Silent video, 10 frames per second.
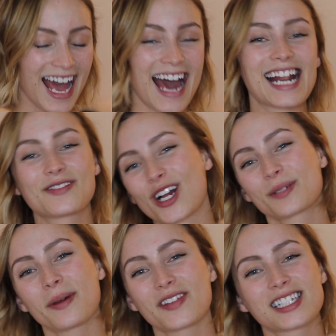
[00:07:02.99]
And I've talked
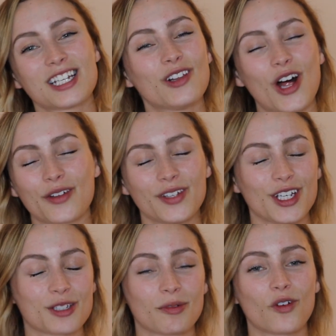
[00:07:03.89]
about this in a lot of
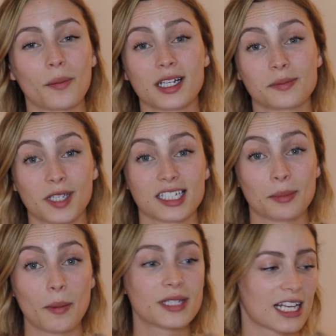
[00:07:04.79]
videos before, but it's because
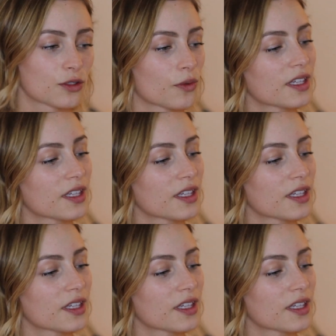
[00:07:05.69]
I'm obsessed with